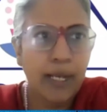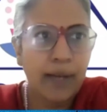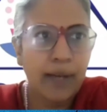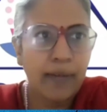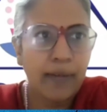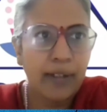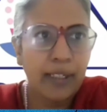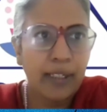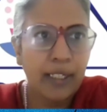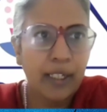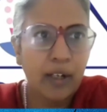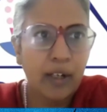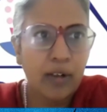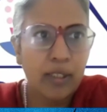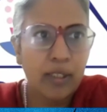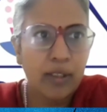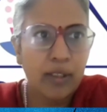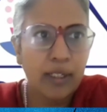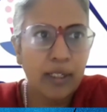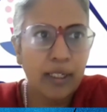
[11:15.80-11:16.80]
If you have
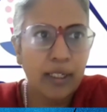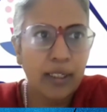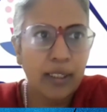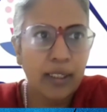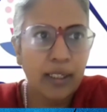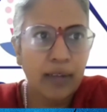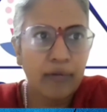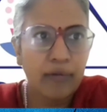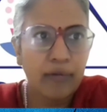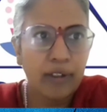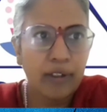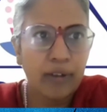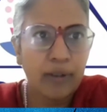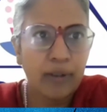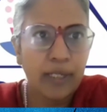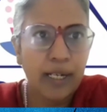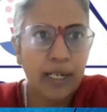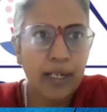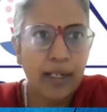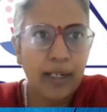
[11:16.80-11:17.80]
any doubts, you can
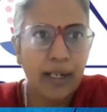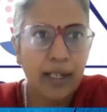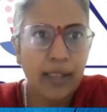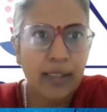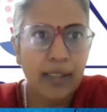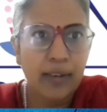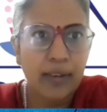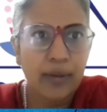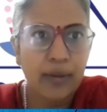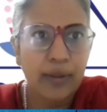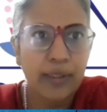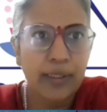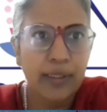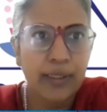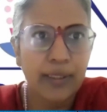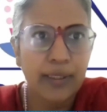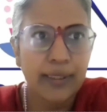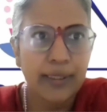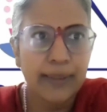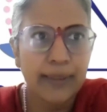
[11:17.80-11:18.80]
come forward and ask the
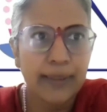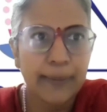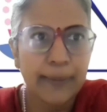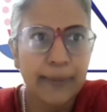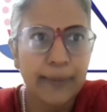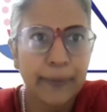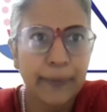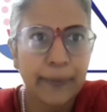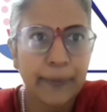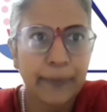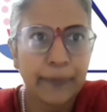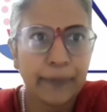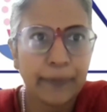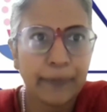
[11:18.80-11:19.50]
questions.